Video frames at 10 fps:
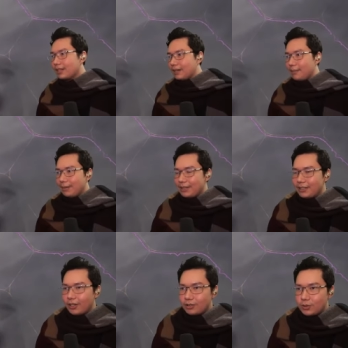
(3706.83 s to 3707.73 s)
and maybe
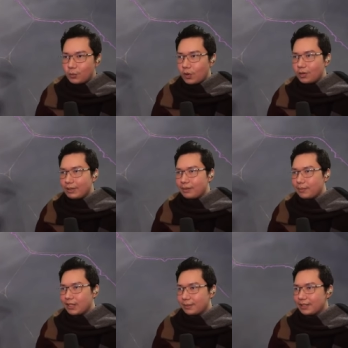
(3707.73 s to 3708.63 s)
go to war with
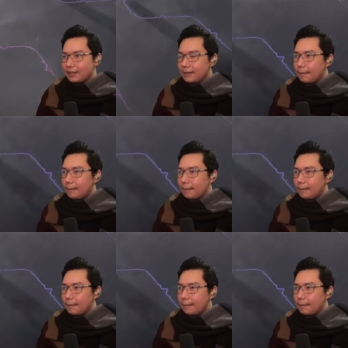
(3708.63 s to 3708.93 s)
Murmur.